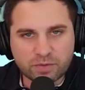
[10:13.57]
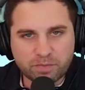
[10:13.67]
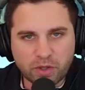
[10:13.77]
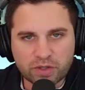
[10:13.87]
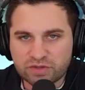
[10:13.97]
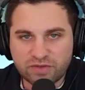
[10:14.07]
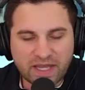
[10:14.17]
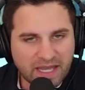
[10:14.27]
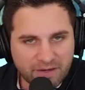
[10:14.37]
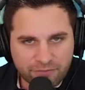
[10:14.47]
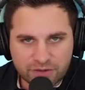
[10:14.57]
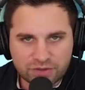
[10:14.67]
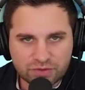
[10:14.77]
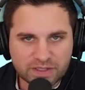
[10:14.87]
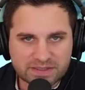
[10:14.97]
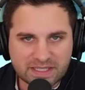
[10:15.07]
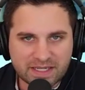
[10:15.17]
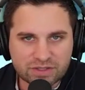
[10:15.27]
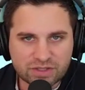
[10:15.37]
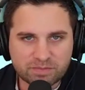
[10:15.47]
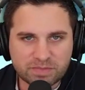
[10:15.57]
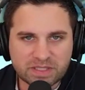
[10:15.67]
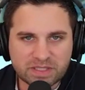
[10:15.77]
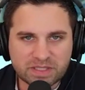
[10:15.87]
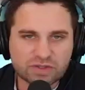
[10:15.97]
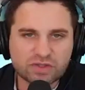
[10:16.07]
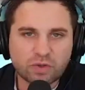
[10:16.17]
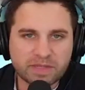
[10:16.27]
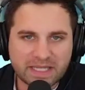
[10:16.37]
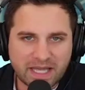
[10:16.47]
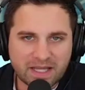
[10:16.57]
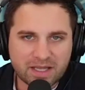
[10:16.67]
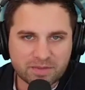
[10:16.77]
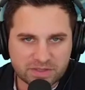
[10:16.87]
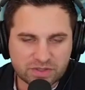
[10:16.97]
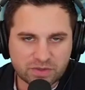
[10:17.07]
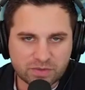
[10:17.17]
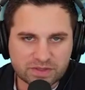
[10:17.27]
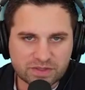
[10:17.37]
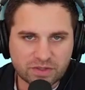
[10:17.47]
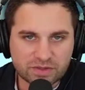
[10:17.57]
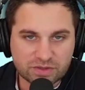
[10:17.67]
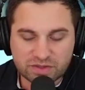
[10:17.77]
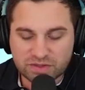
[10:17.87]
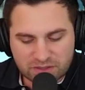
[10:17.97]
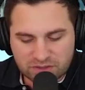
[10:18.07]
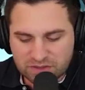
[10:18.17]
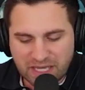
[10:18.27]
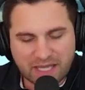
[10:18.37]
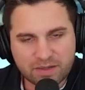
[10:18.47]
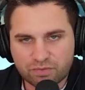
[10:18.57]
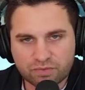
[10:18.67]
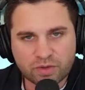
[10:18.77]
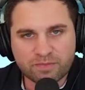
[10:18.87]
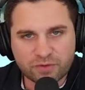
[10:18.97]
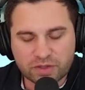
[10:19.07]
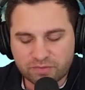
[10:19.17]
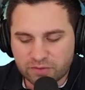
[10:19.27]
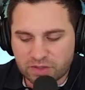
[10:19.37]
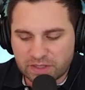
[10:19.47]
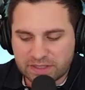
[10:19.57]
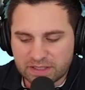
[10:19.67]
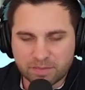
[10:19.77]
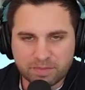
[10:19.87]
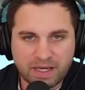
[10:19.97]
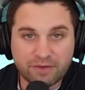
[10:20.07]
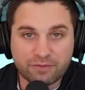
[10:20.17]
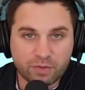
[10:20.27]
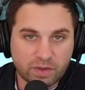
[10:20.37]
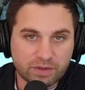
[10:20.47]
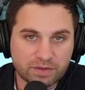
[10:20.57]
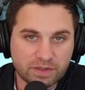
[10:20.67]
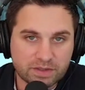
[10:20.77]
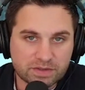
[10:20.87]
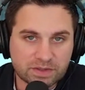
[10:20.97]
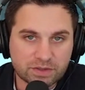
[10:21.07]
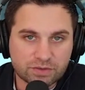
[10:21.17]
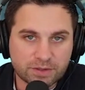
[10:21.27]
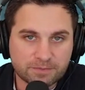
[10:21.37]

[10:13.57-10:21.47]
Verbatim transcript: parts of every transaction because there's so many elements to it. So yes. there's there's room for for cleaning up everywhere in, in this industry.